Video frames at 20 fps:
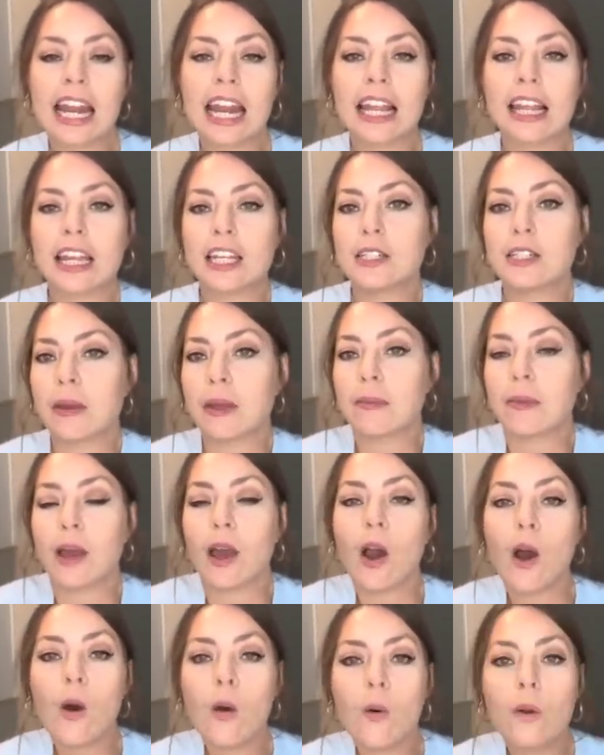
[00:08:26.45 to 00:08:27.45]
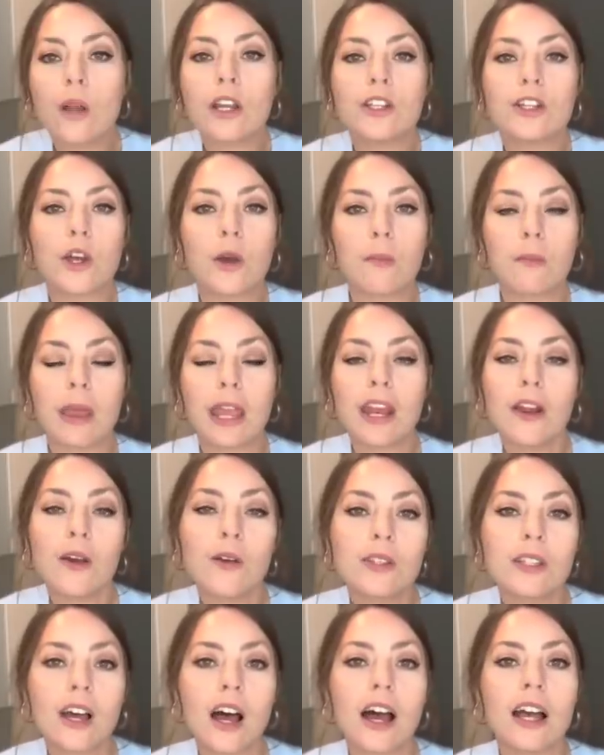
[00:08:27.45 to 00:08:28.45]
I like to make my own tomato
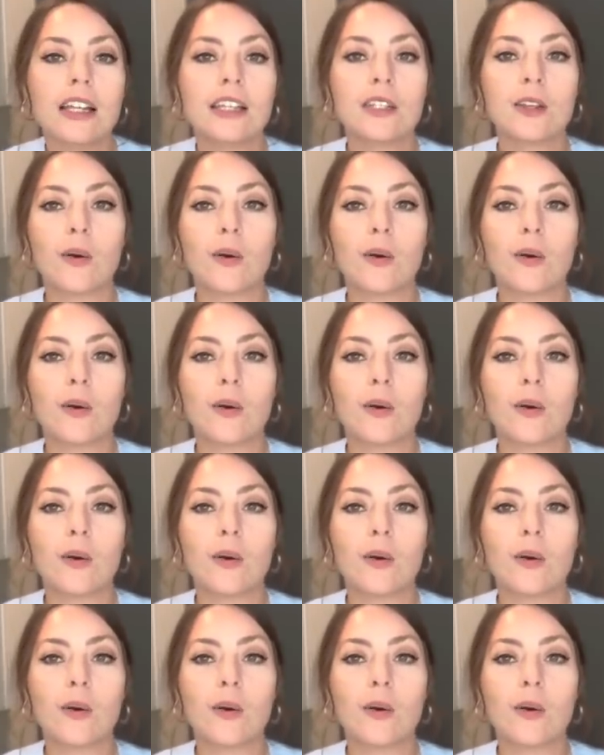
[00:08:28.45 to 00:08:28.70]
sauce,